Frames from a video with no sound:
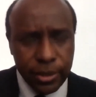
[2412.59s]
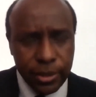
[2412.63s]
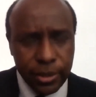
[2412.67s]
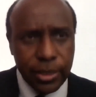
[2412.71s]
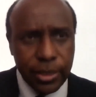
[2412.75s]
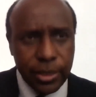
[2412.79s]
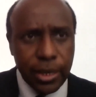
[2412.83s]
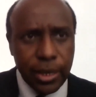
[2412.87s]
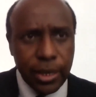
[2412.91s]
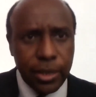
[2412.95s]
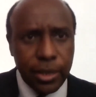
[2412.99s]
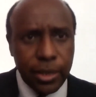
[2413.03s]

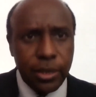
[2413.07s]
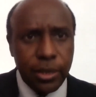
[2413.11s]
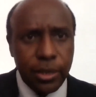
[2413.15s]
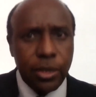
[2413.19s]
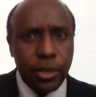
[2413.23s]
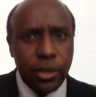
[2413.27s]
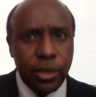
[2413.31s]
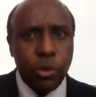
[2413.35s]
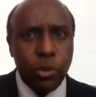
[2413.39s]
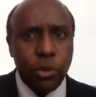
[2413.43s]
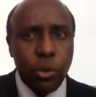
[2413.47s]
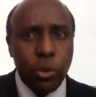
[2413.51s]
Yeah,
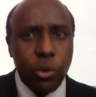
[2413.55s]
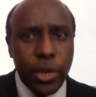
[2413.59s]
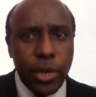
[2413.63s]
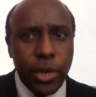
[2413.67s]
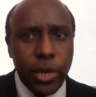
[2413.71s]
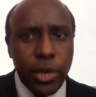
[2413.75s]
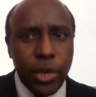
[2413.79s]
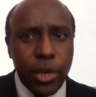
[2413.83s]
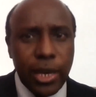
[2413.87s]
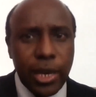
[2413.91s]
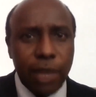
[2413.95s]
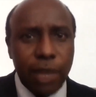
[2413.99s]
when
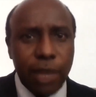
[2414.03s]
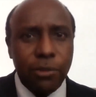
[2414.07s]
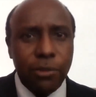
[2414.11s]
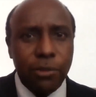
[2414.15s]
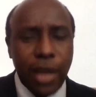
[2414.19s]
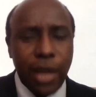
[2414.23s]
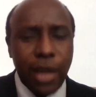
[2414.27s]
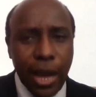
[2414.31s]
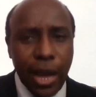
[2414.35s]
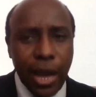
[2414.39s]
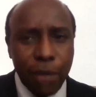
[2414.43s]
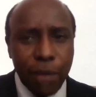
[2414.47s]
we have
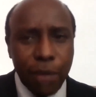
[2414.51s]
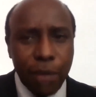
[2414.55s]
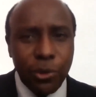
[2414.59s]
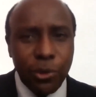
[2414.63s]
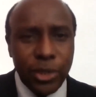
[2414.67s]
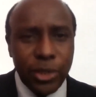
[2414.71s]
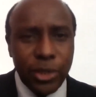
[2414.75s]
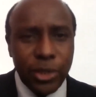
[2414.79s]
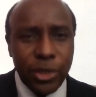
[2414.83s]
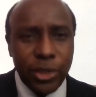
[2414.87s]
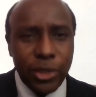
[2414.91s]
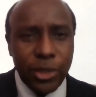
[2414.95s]
calm
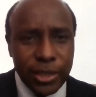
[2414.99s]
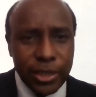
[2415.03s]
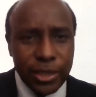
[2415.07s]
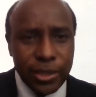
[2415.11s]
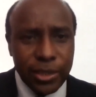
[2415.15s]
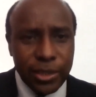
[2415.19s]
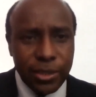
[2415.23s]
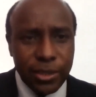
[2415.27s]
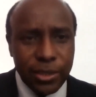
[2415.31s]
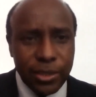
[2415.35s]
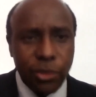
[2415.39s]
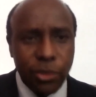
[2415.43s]

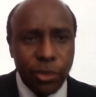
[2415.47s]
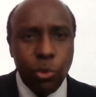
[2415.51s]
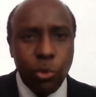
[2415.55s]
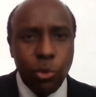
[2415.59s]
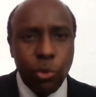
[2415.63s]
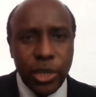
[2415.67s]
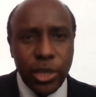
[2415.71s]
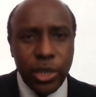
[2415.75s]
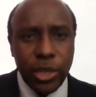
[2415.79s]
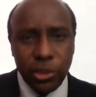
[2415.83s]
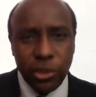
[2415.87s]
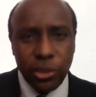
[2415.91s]
conditions,
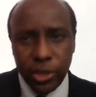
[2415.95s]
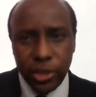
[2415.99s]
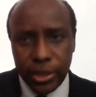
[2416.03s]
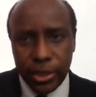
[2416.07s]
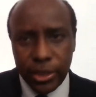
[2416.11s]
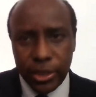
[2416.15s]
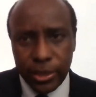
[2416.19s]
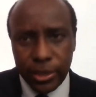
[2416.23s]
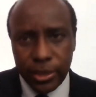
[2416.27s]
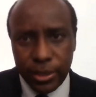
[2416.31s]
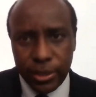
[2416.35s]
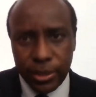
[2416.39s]
wind
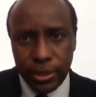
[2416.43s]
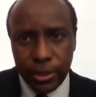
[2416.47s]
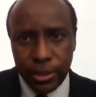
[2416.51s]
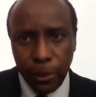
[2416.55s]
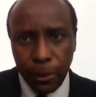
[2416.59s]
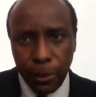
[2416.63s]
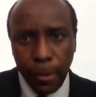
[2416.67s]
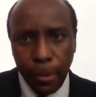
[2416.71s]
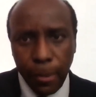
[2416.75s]
conditions,